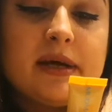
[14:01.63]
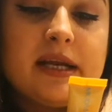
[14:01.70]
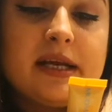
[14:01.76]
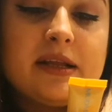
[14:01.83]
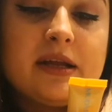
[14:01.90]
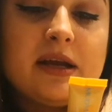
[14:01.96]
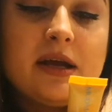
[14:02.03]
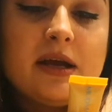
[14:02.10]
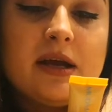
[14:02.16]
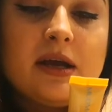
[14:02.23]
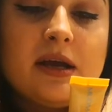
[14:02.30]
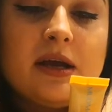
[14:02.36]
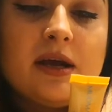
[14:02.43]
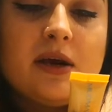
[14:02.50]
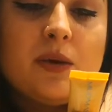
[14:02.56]
minute
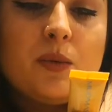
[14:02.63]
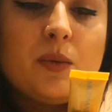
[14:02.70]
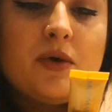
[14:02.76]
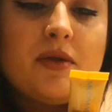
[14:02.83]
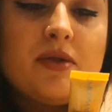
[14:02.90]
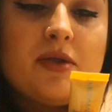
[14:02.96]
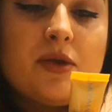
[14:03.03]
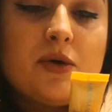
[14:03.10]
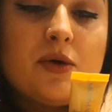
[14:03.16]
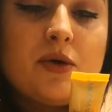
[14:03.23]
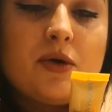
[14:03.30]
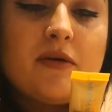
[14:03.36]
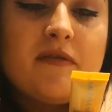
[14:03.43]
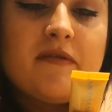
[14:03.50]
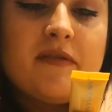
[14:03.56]
with
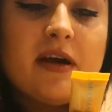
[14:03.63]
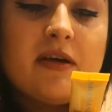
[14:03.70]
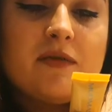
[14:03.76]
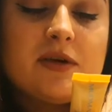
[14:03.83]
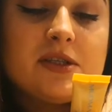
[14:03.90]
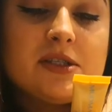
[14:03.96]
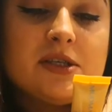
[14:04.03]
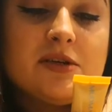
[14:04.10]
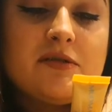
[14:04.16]
your favorite